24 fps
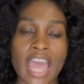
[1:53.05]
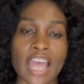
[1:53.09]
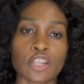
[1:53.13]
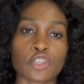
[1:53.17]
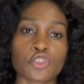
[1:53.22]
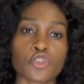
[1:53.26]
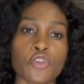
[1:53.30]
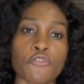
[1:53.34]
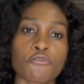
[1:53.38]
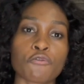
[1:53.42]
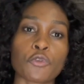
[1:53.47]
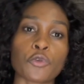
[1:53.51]

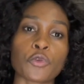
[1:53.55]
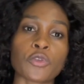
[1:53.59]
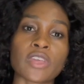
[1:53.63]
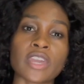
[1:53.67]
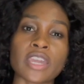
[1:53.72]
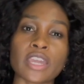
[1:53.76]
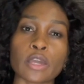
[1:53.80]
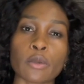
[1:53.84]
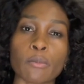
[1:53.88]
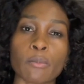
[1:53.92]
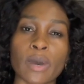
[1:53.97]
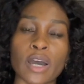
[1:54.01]
And so if you
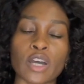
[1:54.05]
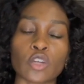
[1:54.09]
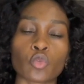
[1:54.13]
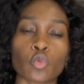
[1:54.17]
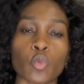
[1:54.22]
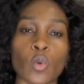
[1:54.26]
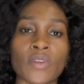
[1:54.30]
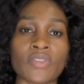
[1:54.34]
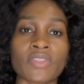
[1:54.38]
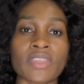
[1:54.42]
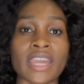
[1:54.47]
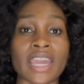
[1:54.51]
think about
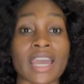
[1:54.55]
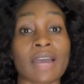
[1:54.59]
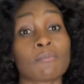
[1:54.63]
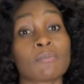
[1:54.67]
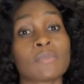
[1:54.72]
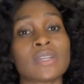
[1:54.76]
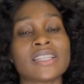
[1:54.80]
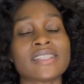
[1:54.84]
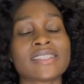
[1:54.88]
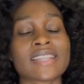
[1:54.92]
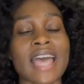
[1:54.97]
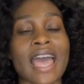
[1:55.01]
what the
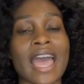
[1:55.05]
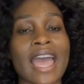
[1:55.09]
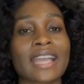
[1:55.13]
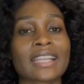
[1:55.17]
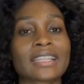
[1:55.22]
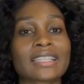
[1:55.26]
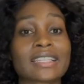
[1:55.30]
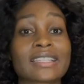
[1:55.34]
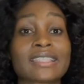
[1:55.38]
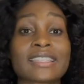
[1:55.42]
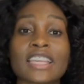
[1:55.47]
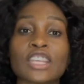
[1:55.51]
Companies
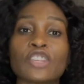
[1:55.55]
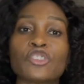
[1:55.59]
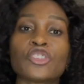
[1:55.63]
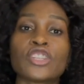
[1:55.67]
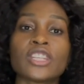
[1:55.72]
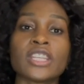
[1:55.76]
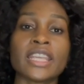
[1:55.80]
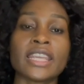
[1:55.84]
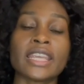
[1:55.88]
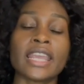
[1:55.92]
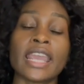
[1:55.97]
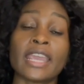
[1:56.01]
Act
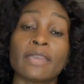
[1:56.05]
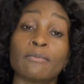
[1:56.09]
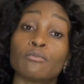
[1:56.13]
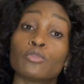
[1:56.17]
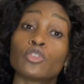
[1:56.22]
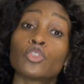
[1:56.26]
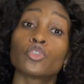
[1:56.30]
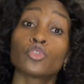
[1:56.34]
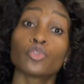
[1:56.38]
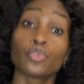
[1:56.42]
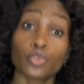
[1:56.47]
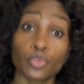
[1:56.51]
essentially
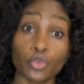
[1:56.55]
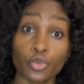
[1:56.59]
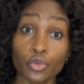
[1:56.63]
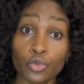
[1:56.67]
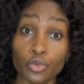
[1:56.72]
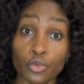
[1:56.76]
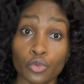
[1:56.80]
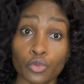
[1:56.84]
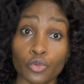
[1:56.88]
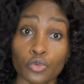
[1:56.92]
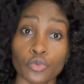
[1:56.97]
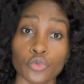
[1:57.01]
aims to
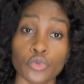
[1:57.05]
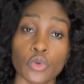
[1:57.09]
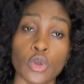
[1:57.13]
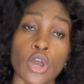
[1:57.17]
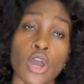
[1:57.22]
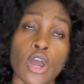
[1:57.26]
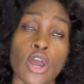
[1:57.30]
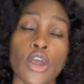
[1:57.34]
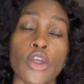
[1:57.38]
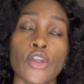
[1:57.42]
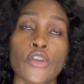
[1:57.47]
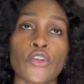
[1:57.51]
do,
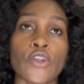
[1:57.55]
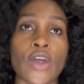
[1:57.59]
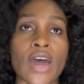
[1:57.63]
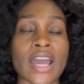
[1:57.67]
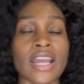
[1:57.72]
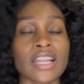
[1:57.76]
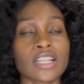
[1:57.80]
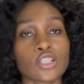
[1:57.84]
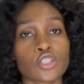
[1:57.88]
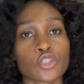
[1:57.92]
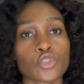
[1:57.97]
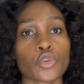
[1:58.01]

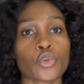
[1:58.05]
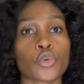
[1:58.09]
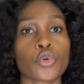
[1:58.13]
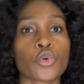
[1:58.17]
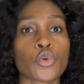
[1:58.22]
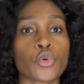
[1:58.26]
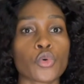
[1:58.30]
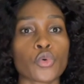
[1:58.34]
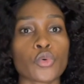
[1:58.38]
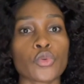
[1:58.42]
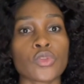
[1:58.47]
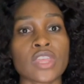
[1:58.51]
right?
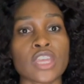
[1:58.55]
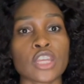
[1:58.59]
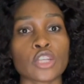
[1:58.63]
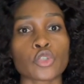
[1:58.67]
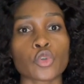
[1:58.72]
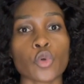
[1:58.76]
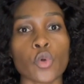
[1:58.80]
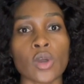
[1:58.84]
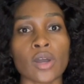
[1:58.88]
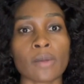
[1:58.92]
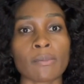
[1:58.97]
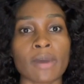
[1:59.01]
So they
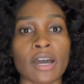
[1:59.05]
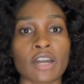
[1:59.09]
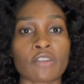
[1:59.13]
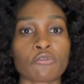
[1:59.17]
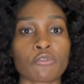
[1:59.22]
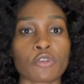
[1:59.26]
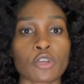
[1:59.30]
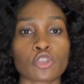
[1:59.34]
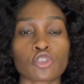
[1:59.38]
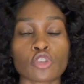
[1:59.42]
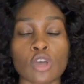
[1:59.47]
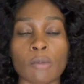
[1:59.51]
talk about,
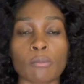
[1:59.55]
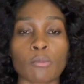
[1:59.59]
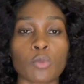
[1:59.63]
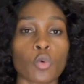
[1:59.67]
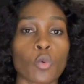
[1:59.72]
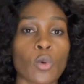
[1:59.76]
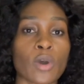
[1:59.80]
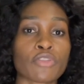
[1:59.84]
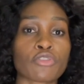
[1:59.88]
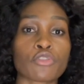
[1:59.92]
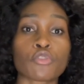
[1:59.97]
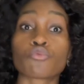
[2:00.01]
for
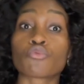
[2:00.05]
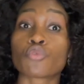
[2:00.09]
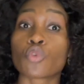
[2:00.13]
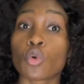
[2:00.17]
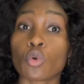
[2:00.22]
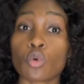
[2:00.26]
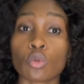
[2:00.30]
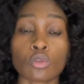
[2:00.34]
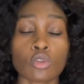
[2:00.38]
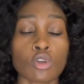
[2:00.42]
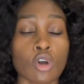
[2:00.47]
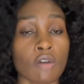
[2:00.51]
example, what the
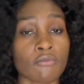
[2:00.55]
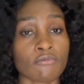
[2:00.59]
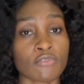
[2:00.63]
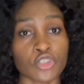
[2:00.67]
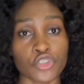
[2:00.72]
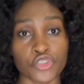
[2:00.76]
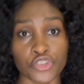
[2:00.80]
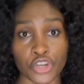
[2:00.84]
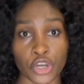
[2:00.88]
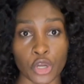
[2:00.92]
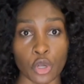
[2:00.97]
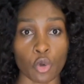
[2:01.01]
role of
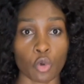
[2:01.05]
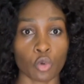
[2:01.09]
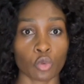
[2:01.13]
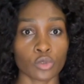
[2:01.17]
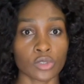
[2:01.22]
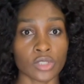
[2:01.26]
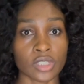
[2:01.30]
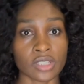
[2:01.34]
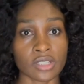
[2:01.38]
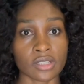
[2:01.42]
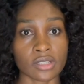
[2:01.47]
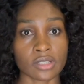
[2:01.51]
the
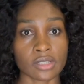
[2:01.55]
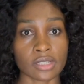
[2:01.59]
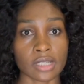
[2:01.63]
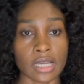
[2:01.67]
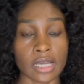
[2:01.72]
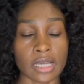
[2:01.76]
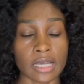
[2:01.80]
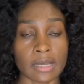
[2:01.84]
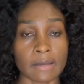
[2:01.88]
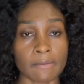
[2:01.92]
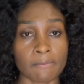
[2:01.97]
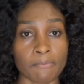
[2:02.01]
shareholders
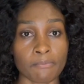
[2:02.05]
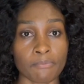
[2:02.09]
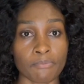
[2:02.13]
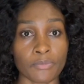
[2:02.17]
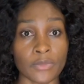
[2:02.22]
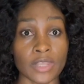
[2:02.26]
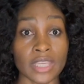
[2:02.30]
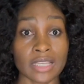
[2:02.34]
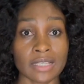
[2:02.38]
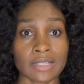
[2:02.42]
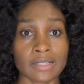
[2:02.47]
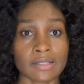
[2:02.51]

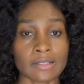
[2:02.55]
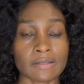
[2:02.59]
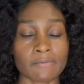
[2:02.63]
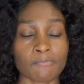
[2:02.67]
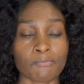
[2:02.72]
is.